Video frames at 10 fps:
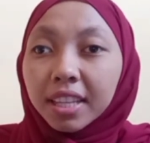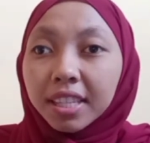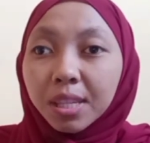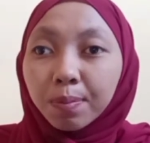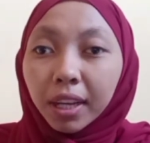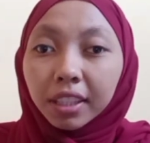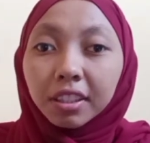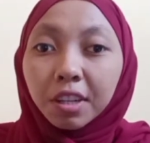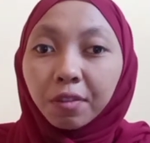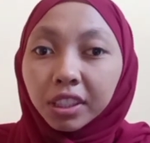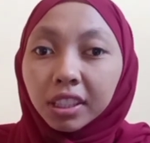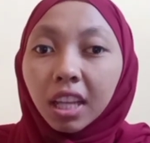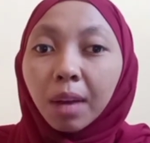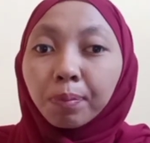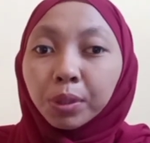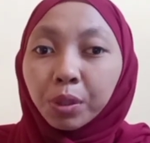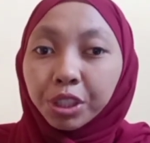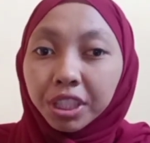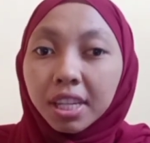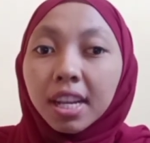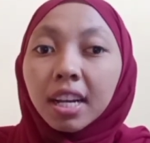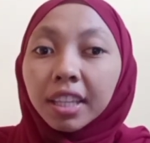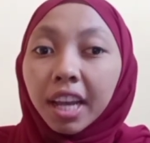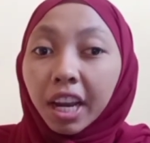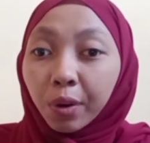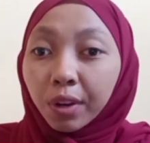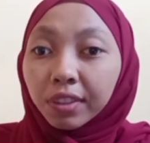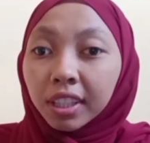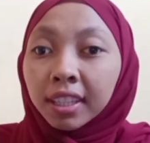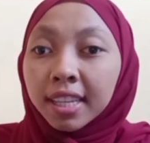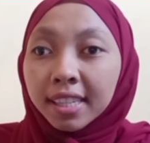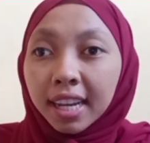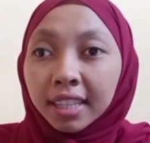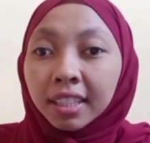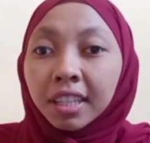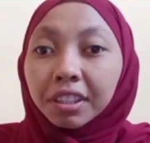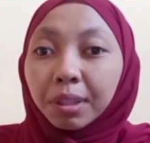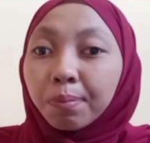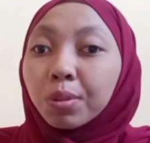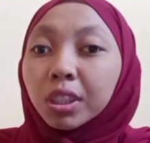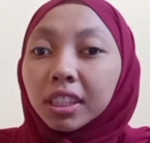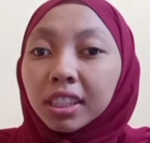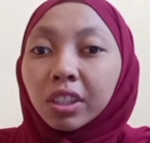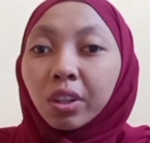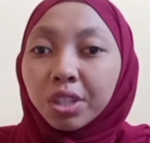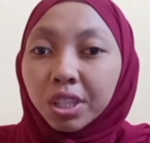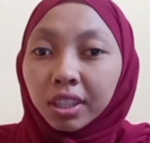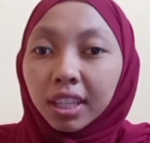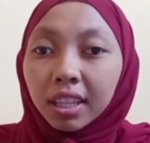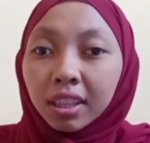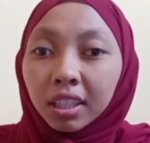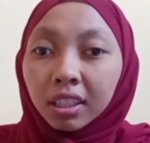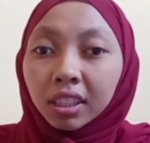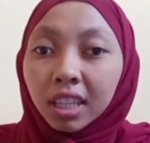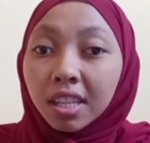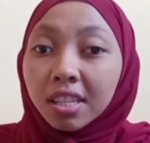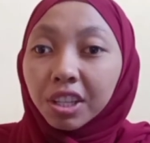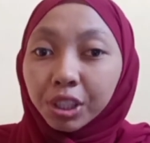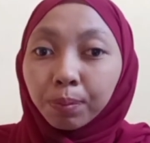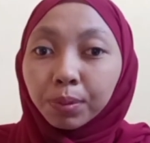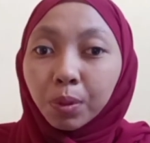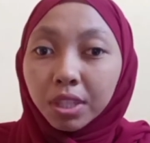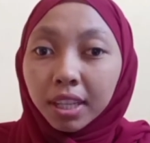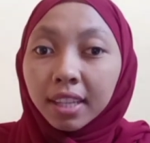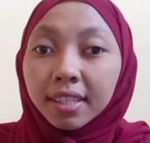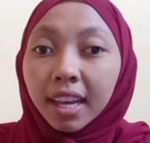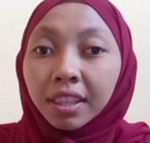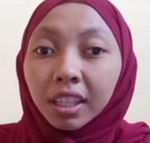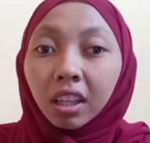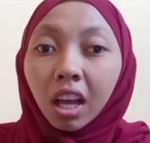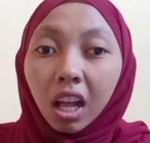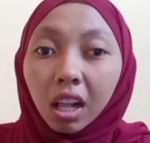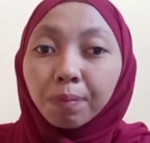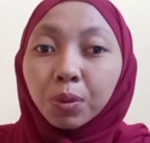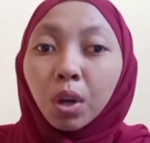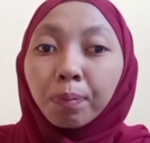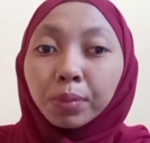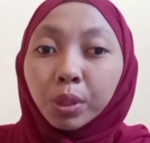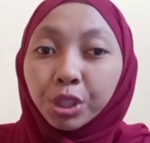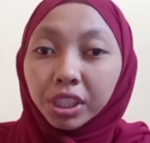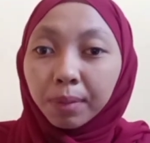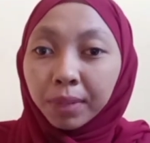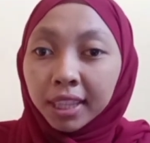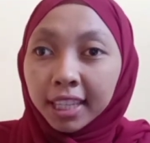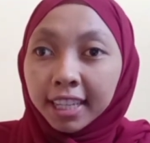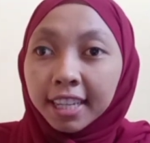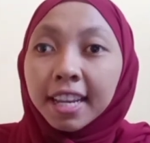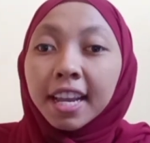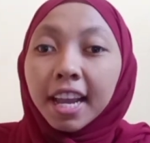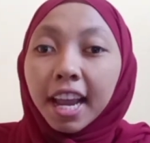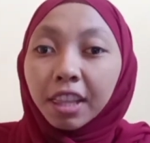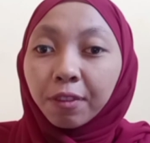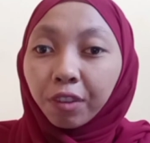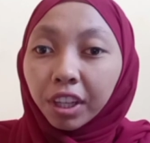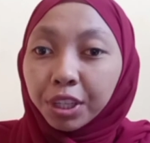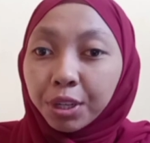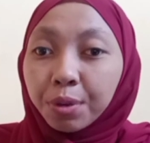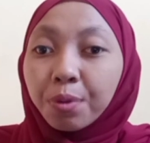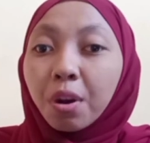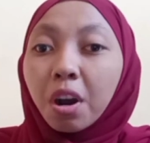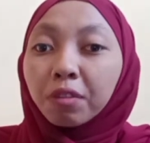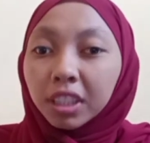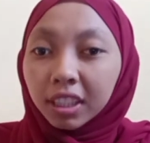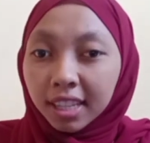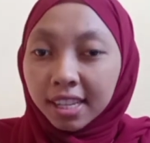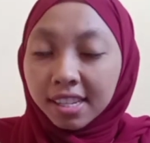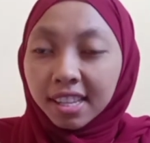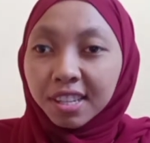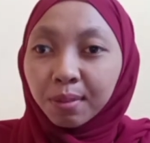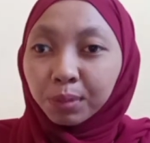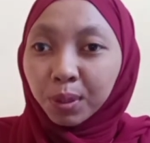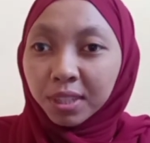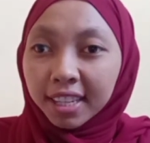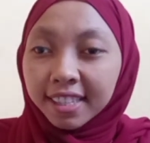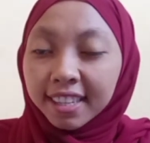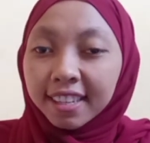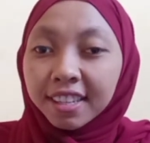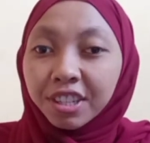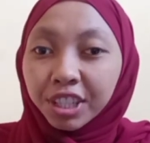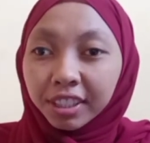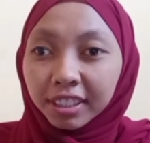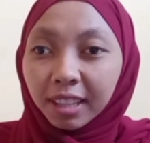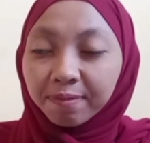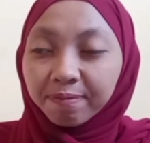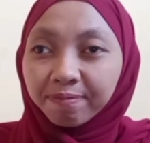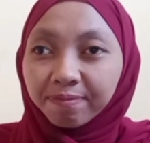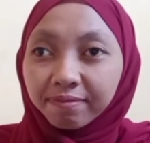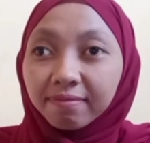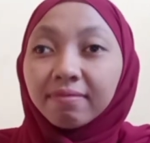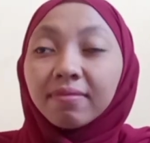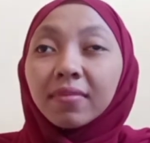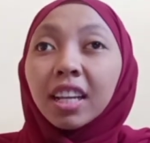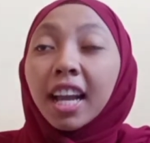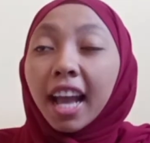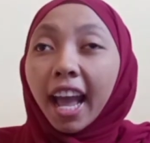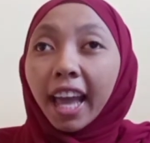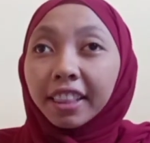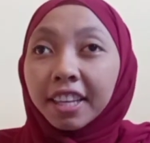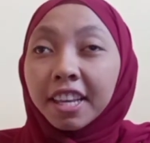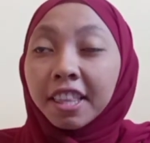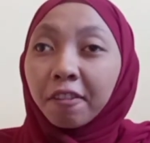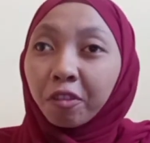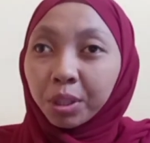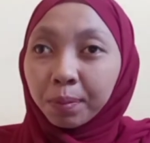Despite given approach, the equivalent is an important notion in the translation process, and it helps to approach the meaning and value of the translation process in general. I think enough for